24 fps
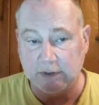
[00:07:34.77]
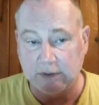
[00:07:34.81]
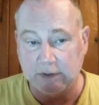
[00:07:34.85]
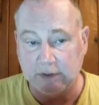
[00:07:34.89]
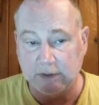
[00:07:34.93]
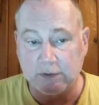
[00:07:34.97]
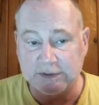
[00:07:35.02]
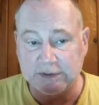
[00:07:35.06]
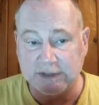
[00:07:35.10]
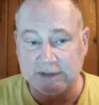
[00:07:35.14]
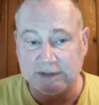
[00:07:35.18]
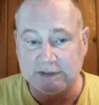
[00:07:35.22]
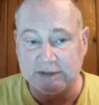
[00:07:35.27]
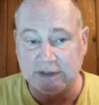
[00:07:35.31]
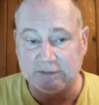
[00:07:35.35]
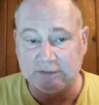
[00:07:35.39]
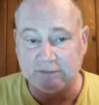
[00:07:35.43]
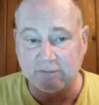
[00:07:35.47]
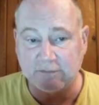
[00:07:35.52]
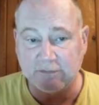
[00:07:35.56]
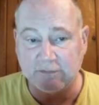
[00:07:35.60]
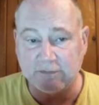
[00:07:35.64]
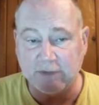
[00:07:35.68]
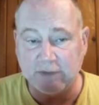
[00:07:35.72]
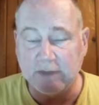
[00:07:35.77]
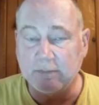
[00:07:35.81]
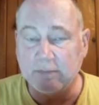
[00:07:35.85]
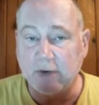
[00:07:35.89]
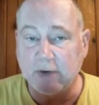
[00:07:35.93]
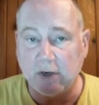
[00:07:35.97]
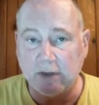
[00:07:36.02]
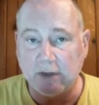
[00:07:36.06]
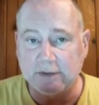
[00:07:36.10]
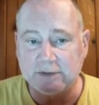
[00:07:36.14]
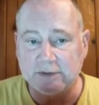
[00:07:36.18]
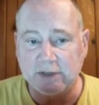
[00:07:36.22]
course consists of 3
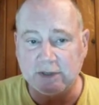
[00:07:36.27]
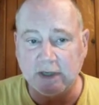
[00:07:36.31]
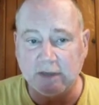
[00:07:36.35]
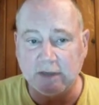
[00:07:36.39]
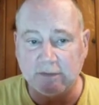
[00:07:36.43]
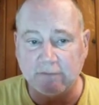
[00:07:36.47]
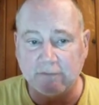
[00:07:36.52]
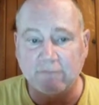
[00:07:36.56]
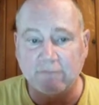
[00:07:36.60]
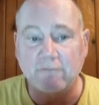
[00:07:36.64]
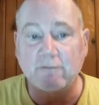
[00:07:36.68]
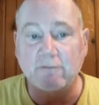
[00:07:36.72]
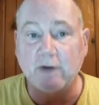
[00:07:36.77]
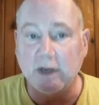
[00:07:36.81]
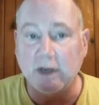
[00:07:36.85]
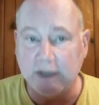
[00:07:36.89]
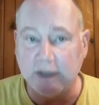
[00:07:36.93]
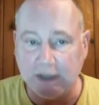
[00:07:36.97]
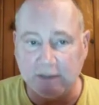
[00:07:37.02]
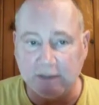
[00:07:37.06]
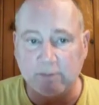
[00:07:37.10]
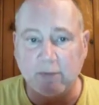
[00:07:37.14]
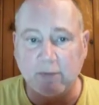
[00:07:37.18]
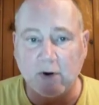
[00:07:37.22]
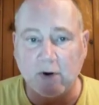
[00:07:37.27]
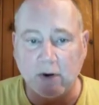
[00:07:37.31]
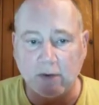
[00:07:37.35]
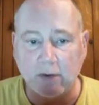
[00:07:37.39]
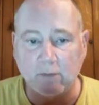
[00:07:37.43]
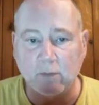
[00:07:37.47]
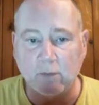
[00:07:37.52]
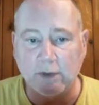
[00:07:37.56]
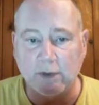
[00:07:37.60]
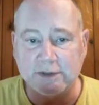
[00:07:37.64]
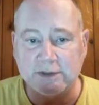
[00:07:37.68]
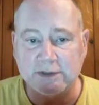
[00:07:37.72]
parts. You get the front end
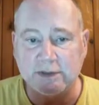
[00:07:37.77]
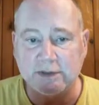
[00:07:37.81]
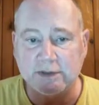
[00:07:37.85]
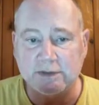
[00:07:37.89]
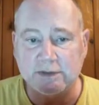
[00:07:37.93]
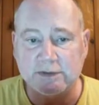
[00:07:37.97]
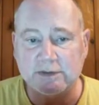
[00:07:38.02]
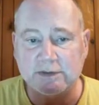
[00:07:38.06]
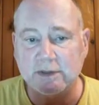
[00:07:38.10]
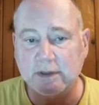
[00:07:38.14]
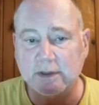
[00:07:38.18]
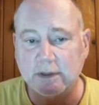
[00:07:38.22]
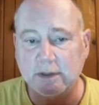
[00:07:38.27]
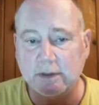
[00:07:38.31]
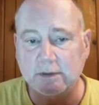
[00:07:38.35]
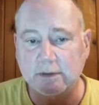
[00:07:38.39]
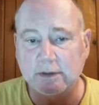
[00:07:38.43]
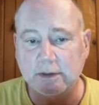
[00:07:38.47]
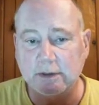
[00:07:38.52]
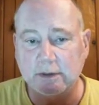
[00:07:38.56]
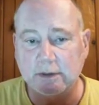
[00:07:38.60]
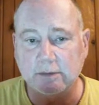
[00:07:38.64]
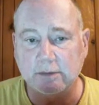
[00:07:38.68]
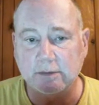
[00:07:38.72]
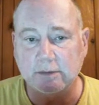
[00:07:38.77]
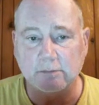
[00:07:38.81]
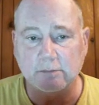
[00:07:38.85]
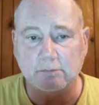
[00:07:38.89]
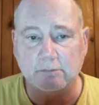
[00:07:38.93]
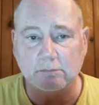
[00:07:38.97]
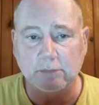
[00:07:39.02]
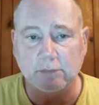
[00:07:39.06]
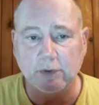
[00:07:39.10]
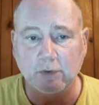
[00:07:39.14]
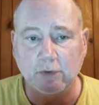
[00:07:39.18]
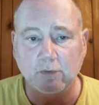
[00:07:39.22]
part, which is
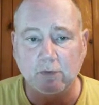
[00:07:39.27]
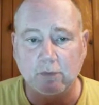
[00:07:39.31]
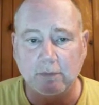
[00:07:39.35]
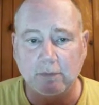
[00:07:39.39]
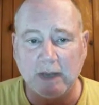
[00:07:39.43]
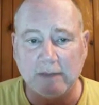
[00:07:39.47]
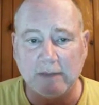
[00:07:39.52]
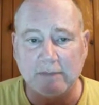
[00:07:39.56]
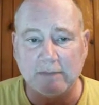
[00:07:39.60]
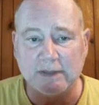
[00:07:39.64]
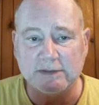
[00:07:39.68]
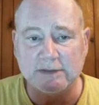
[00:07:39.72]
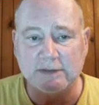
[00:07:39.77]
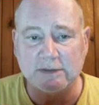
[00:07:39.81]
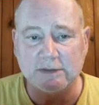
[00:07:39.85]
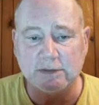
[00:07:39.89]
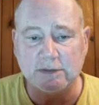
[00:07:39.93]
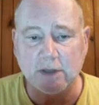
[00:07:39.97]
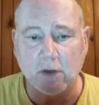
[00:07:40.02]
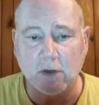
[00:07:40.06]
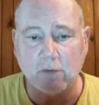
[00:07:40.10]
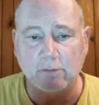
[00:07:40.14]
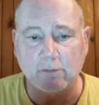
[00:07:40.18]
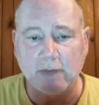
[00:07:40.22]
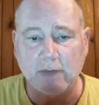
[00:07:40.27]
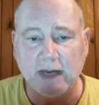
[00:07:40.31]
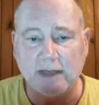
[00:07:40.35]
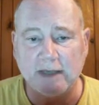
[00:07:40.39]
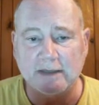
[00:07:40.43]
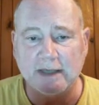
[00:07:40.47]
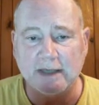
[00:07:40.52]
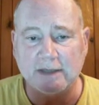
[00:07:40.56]
Google My Business Goldmine.